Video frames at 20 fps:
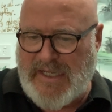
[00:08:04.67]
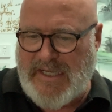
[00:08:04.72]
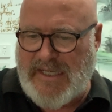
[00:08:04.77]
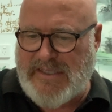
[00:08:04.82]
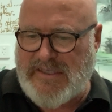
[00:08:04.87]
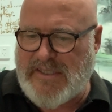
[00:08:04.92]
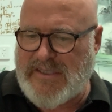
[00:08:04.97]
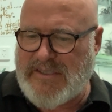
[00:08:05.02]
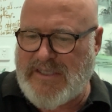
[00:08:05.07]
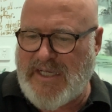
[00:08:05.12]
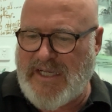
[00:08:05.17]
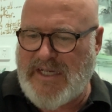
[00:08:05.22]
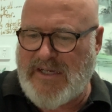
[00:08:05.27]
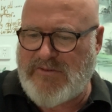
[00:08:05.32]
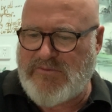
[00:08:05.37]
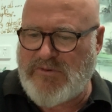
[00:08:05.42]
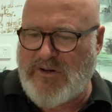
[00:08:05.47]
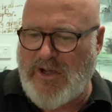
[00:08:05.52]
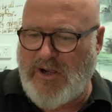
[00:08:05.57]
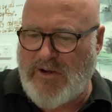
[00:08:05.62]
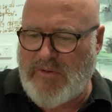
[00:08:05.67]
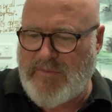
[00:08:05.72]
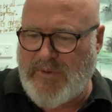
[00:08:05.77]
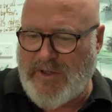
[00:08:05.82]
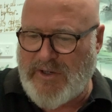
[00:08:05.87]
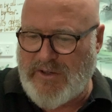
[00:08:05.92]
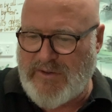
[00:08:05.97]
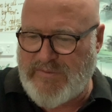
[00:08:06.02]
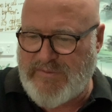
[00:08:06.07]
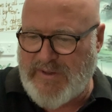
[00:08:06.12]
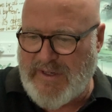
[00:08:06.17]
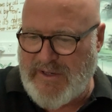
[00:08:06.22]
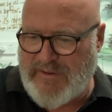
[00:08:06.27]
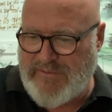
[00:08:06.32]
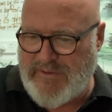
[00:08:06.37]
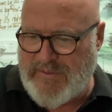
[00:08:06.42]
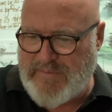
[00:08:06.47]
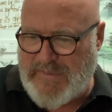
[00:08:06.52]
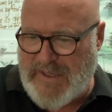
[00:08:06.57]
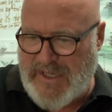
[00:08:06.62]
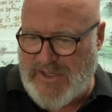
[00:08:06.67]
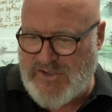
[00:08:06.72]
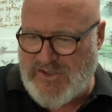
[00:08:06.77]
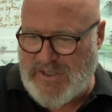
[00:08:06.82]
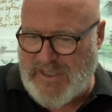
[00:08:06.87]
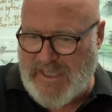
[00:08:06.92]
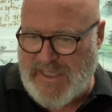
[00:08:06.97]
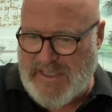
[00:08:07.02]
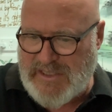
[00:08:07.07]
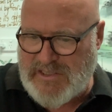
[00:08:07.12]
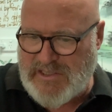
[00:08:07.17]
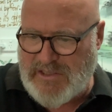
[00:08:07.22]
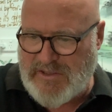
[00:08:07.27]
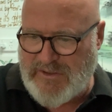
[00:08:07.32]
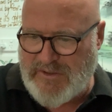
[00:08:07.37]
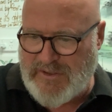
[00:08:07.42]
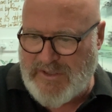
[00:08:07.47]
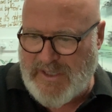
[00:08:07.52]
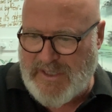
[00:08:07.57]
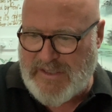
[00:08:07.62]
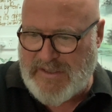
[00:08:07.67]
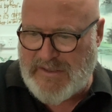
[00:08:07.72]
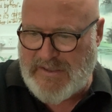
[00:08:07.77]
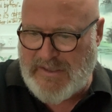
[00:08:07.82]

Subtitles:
is indeed a role model for every martial arts learner.